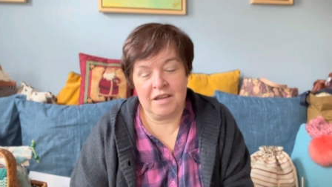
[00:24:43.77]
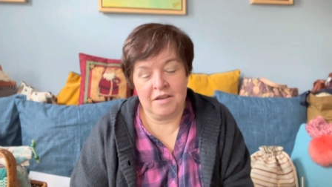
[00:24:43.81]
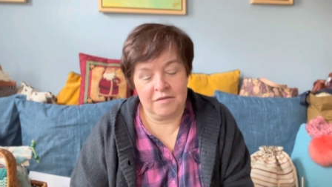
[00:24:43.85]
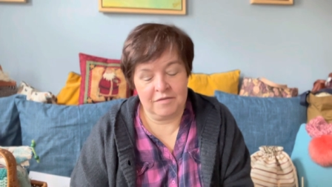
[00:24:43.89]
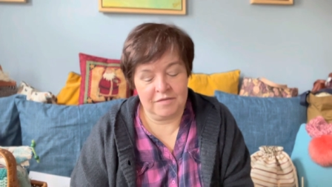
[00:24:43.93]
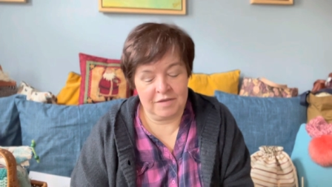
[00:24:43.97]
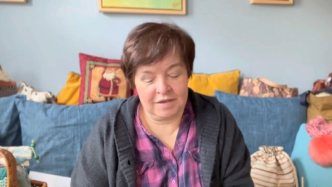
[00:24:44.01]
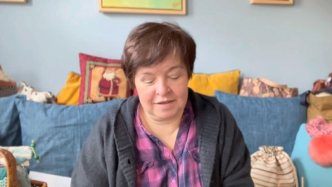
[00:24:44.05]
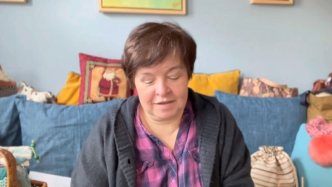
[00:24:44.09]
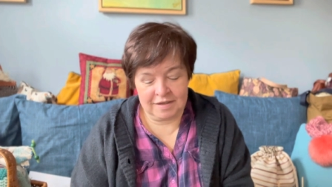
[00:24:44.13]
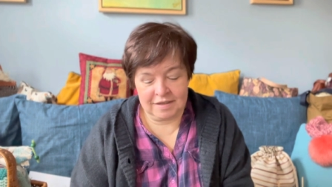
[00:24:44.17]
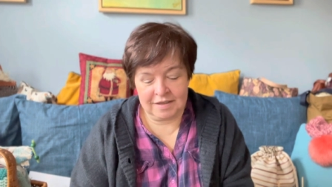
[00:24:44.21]

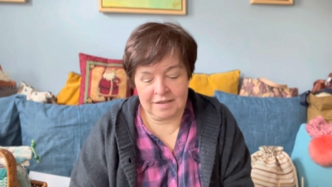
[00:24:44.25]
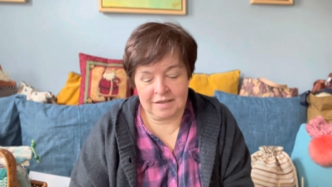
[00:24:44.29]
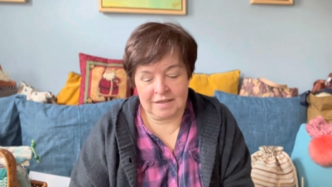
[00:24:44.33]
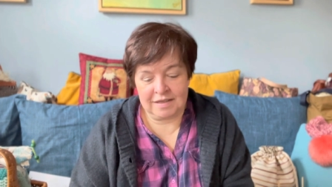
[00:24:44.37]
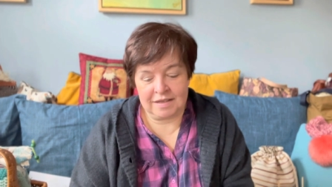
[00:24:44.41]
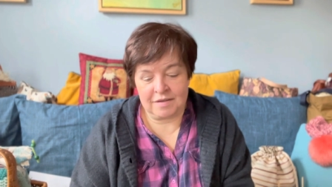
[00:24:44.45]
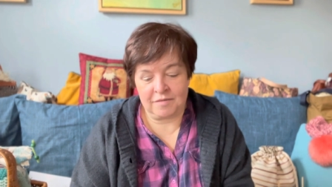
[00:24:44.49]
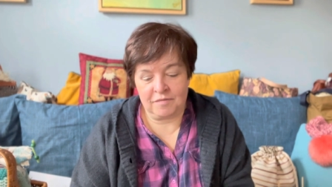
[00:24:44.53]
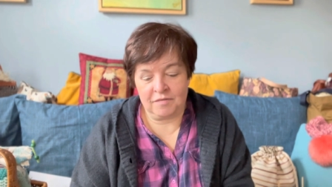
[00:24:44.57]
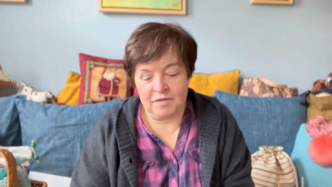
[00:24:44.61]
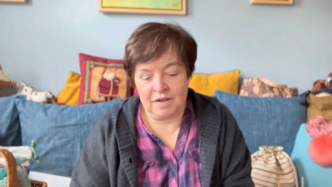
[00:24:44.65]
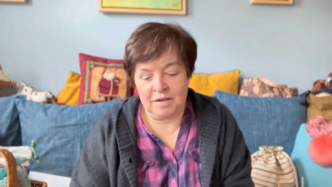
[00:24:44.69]
this is
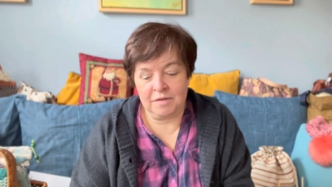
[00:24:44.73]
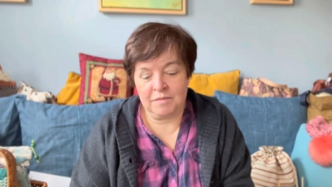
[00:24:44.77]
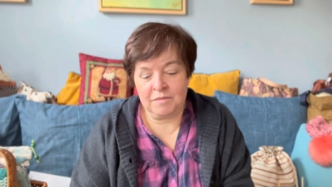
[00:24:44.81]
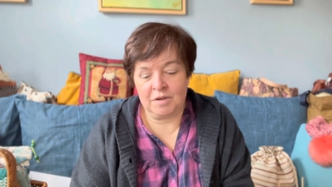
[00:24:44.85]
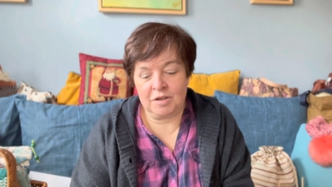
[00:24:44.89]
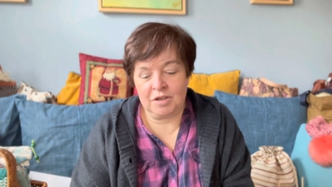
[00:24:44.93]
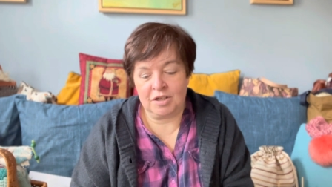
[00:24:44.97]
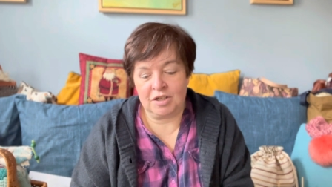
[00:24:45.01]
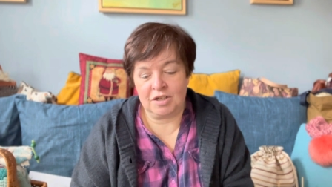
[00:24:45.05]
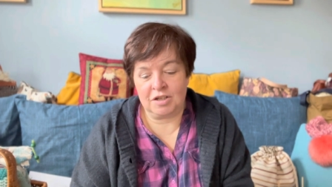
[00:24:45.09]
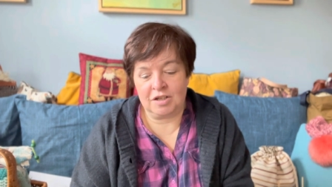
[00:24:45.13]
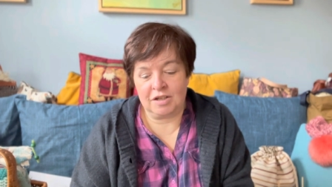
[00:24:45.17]
something
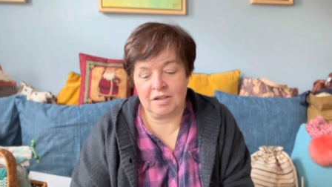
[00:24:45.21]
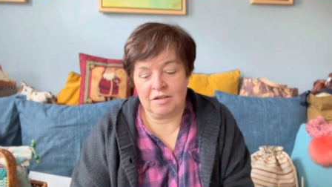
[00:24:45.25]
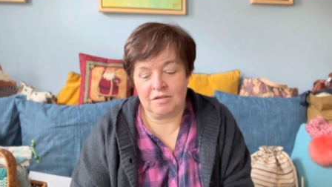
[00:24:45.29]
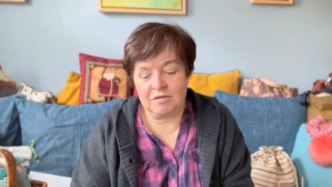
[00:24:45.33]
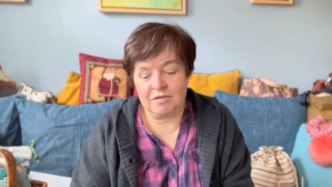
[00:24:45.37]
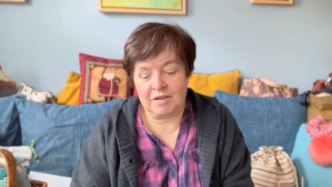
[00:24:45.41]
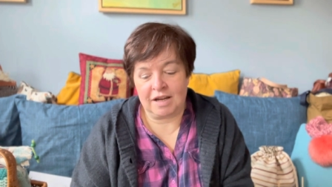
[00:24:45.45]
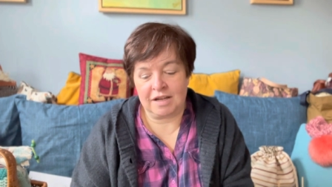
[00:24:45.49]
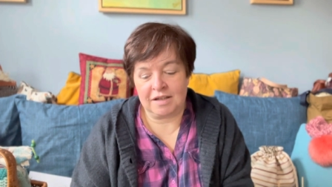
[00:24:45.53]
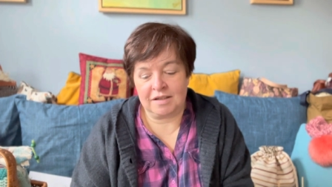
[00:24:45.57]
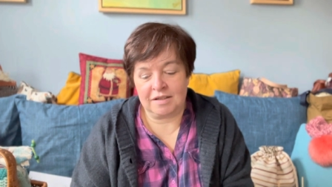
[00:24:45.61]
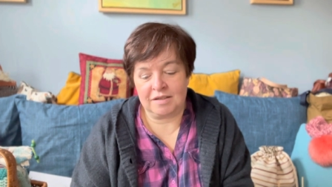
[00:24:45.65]
which
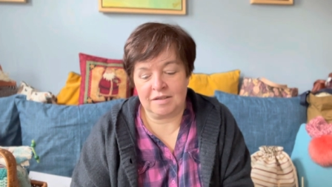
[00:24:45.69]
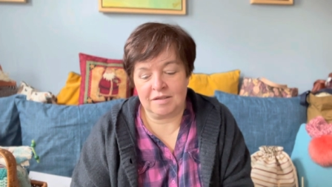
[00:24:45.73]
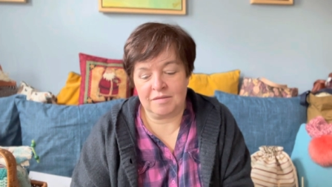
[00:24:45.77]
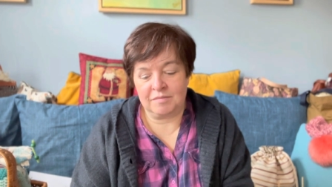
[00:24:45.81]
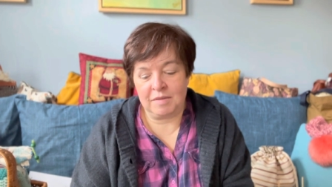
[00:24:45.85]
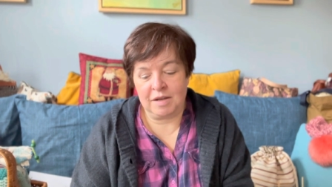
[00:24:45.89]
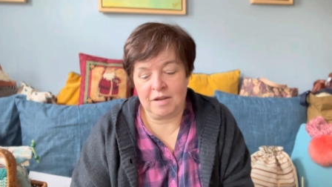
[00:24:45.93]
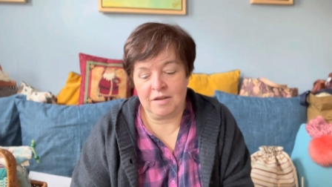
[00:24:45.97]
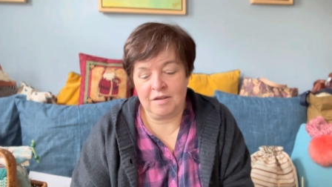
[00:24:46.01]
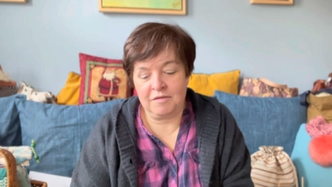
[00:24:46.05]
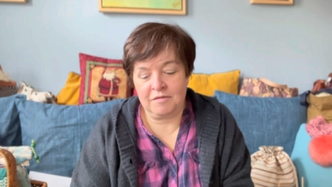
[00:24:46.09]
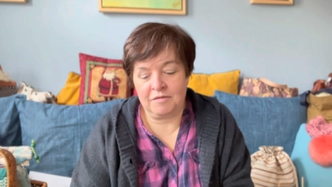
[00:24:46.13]
attracts
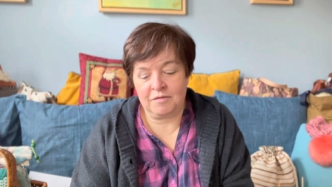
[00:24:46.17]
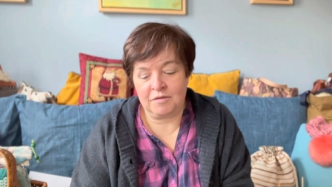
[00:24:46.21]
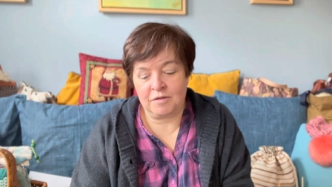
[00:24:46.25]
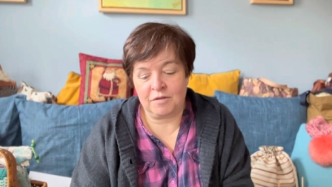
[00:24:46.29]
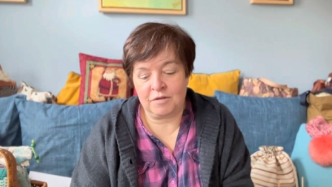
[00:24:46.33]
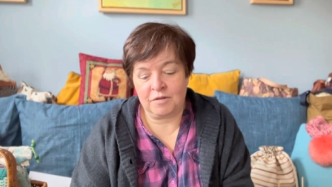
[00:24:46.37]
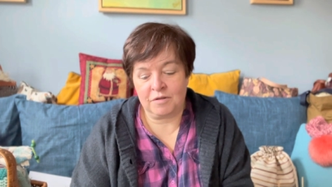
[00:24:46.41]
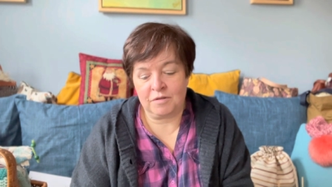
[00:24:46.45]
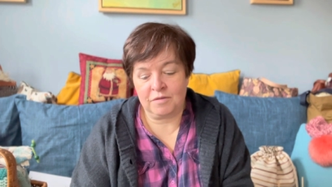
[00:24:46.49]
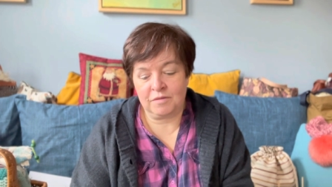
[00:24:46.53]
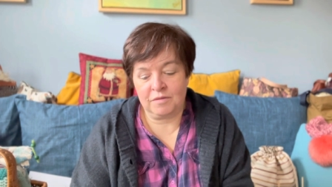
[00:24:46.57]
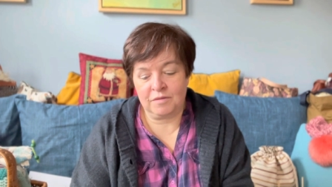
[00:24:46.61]
me
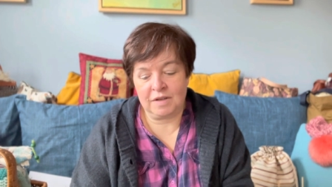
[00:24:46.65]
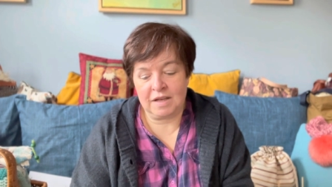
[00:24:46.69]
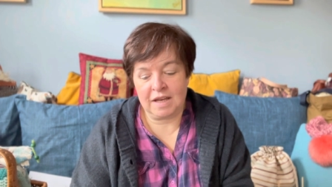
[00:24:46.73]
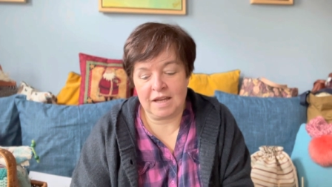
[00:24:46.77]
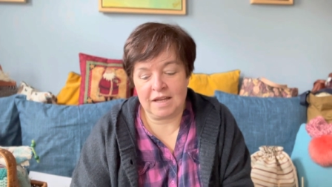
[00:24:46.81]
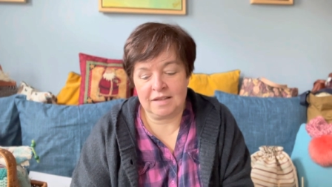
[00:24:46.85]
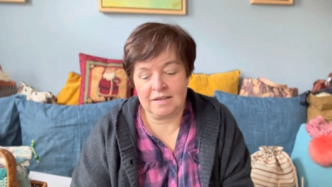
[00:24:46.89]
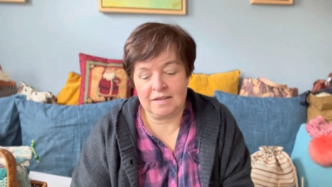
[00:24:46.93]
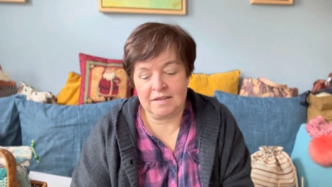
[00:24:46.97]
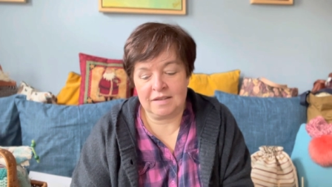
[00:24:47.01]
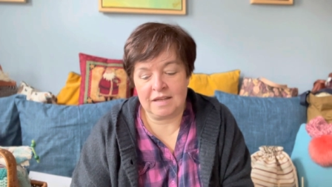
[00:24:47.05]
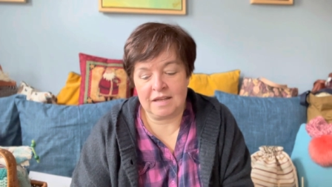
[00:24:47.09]
for the
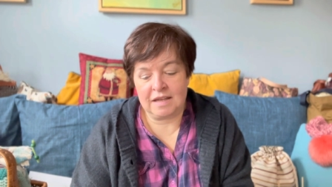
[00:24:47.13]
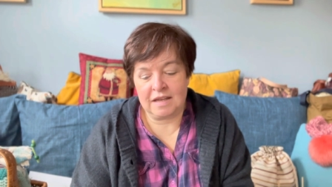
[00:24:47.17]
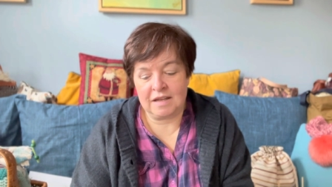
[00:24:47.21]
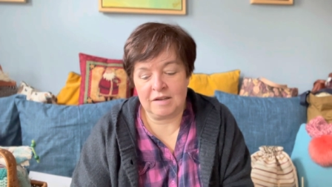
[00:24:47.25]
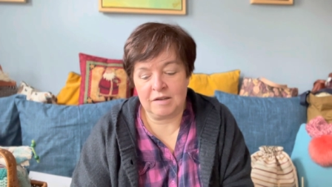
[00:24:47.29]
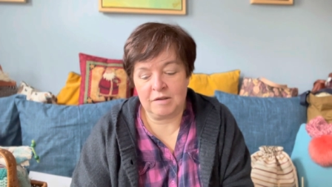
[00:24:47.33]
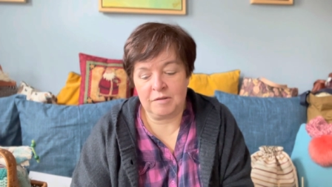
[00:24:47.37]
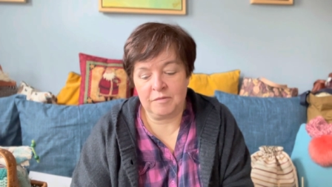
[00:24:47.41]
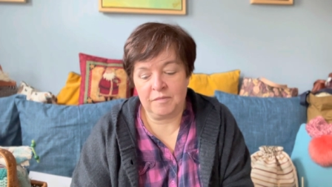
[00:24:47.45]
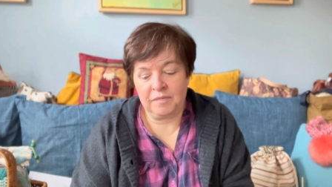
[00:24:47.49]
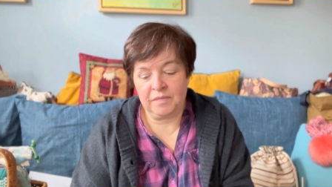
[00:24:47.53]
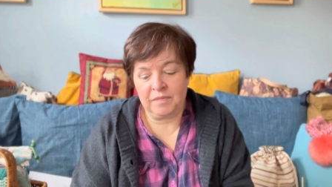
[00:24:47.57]
next year.